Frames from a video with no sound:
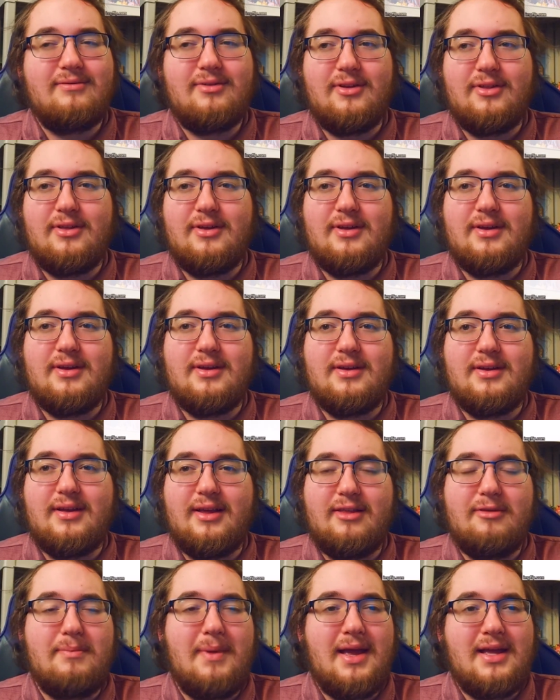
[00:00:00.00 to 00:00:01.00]
for the
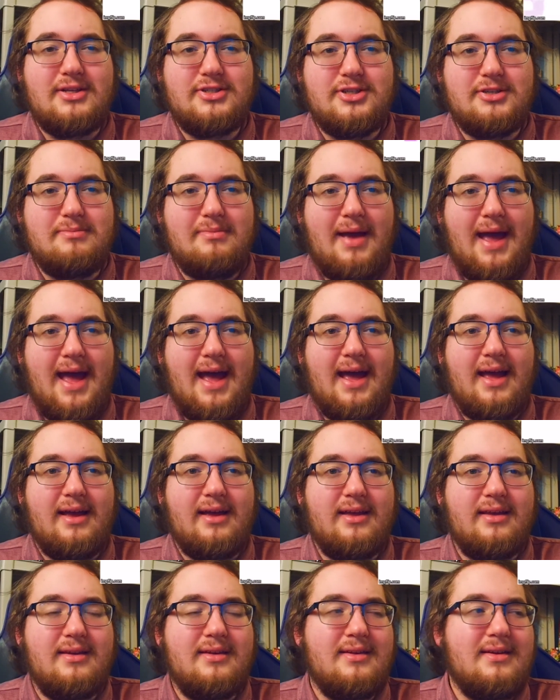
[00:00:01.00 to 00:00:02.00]
expansion
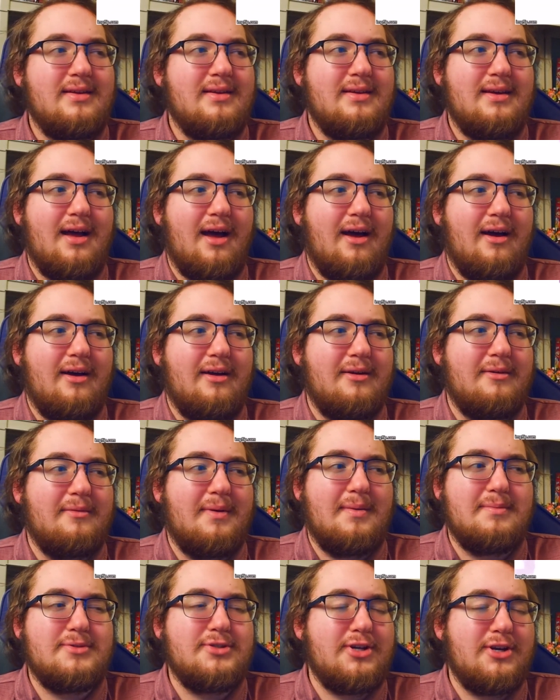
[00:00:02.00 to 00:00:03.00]
pack.
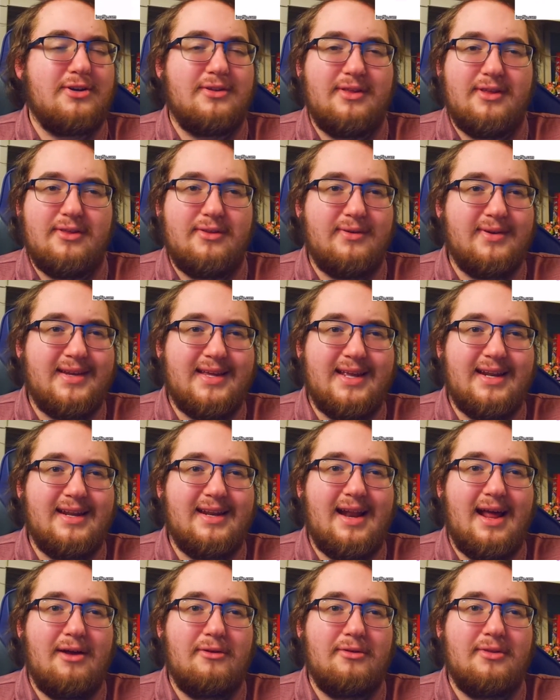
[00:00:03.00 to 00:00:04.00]
I'm sure this would get
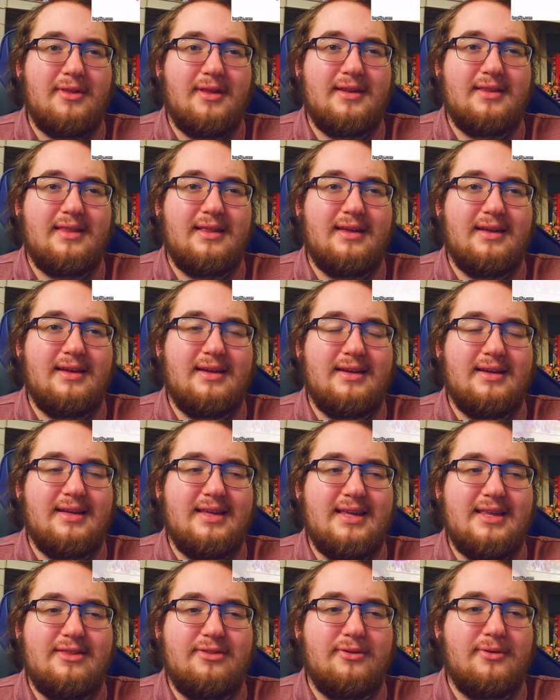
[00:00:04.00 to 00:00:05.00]
announced at the
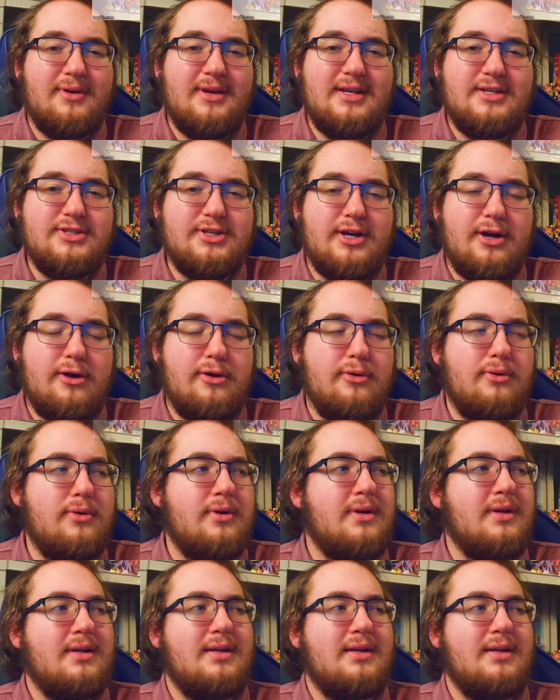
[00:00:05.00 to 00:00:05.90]
E3 show.